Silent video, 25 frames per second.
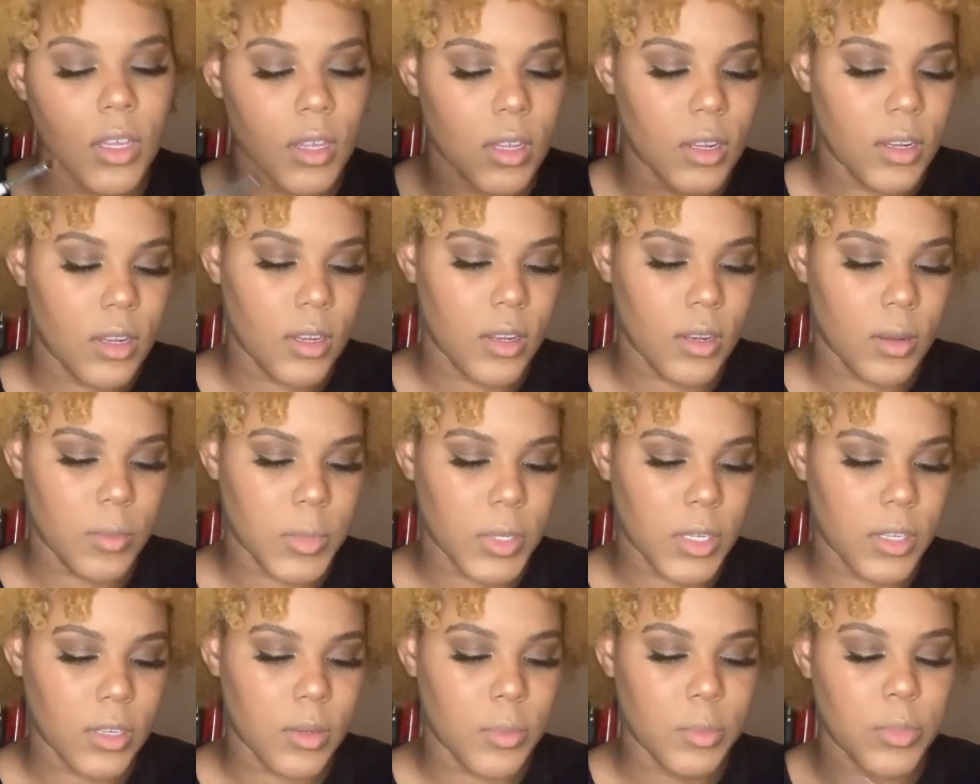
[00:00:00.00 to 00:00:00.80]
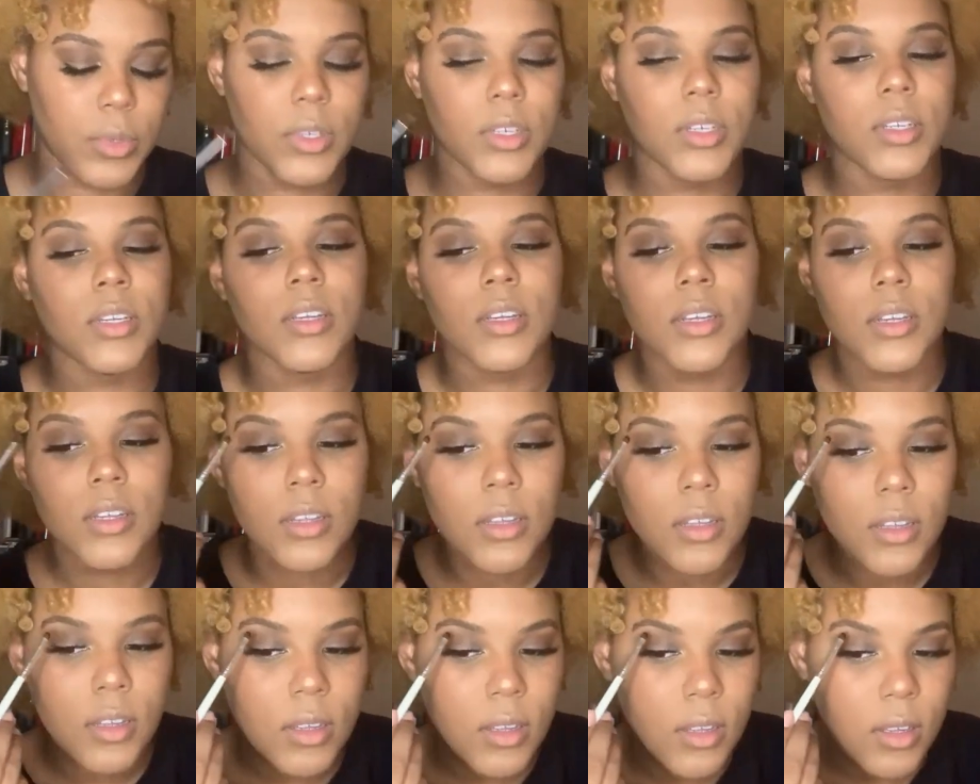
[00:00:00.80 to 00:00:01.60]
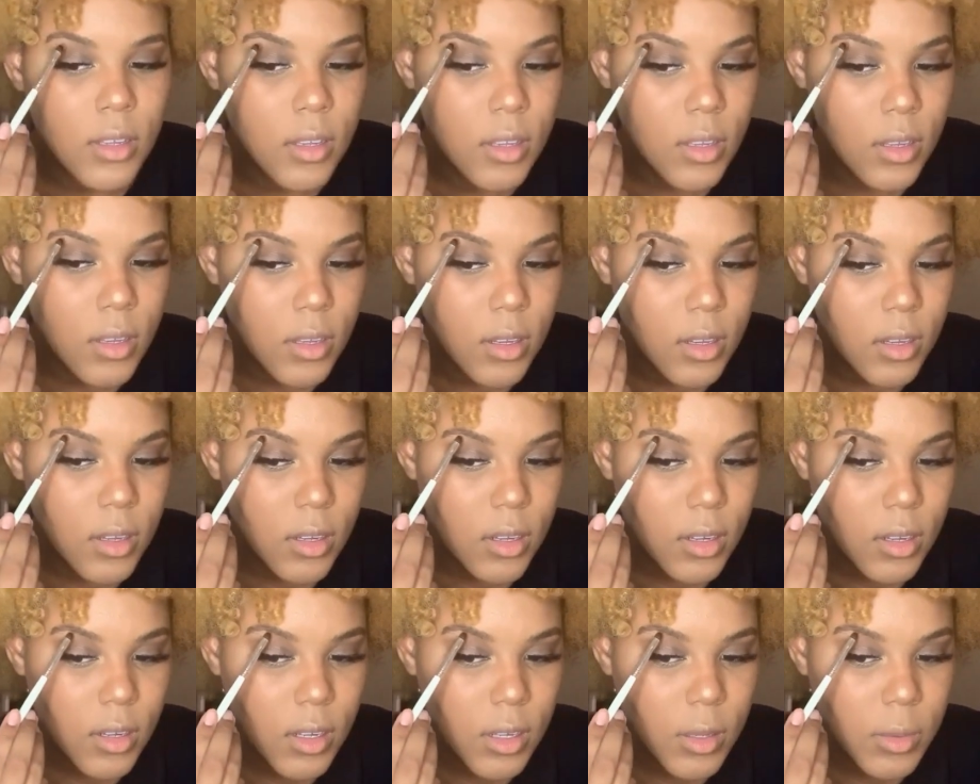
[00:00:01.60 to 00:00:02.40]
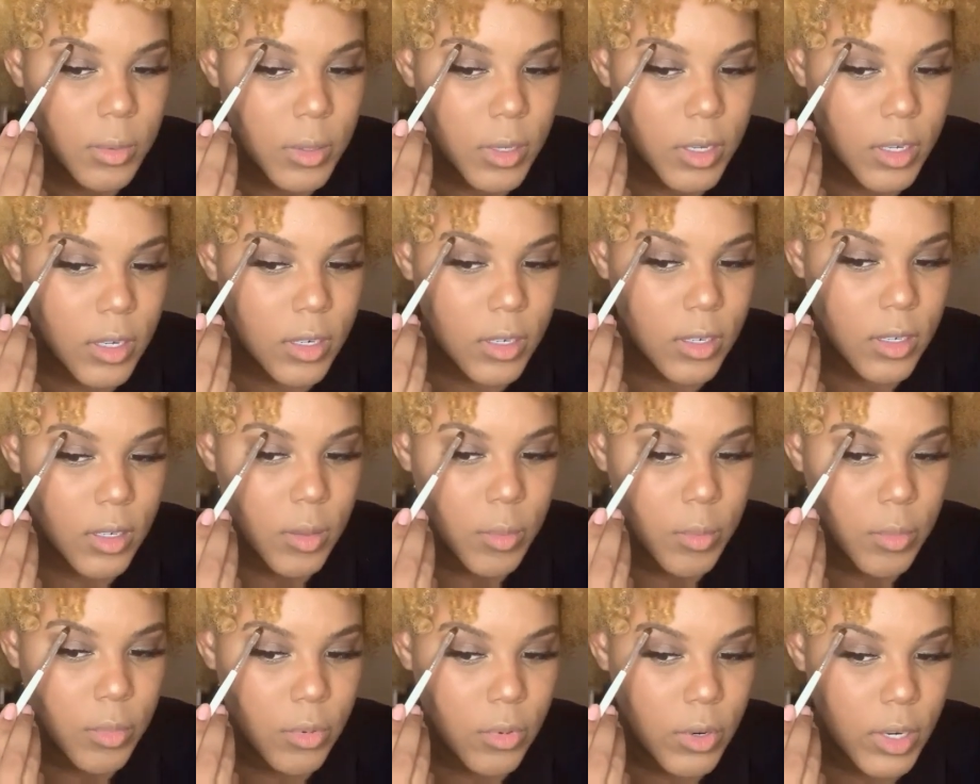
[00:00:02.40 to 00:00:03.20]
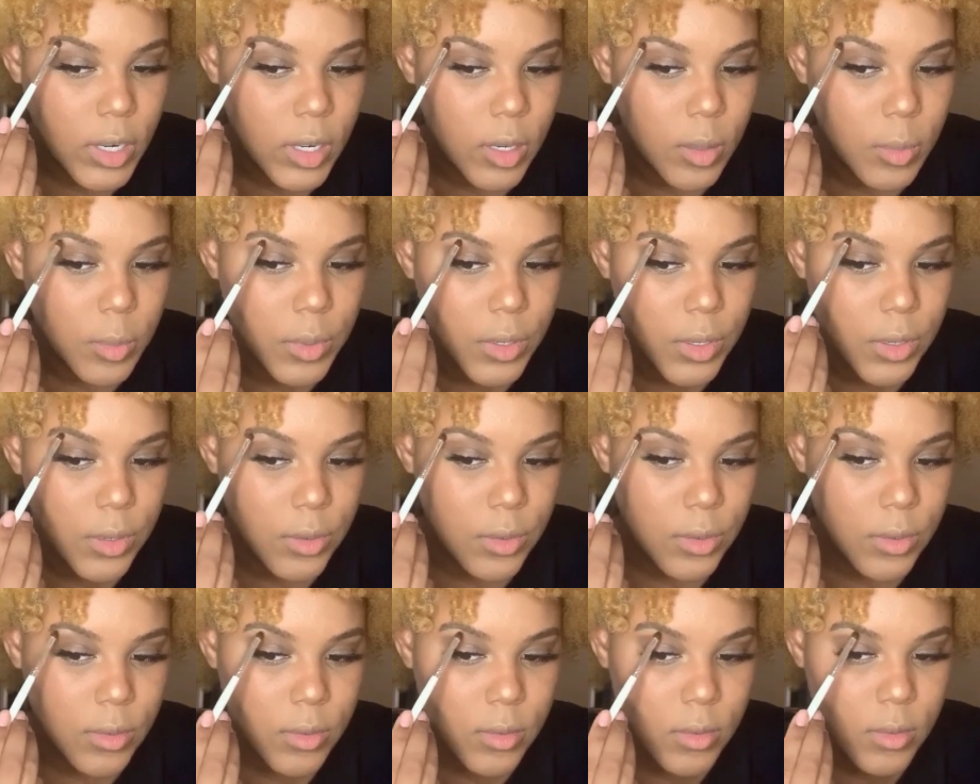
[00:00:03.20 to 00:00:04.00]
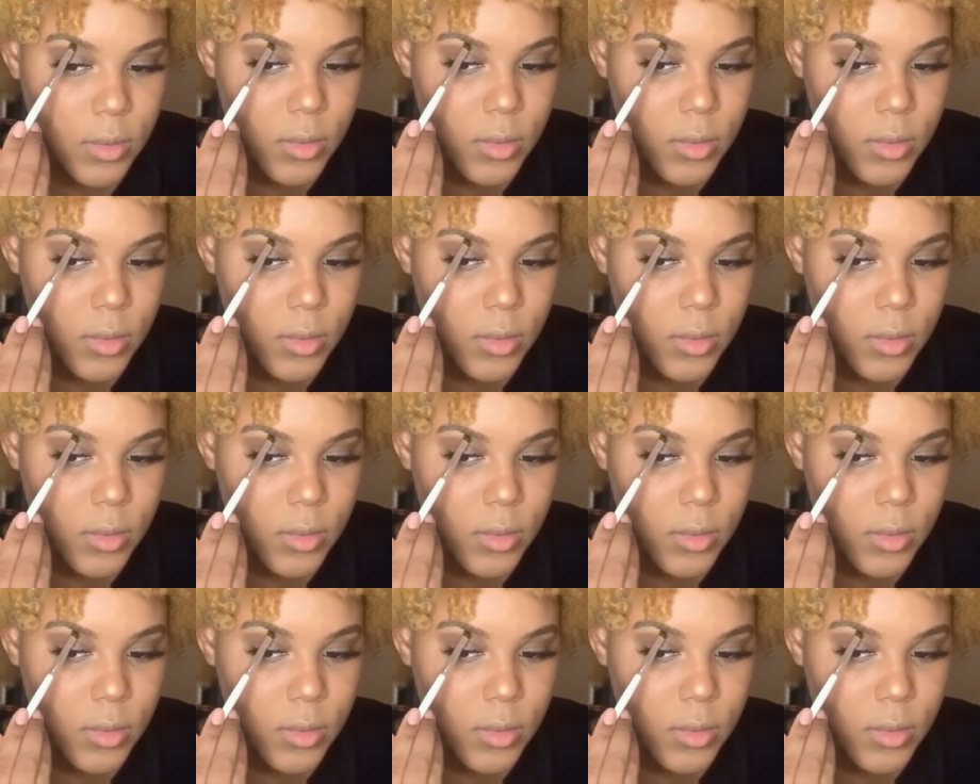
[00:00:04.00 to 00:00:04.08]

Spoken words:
And then I'm gonna put it up here on the brow bone.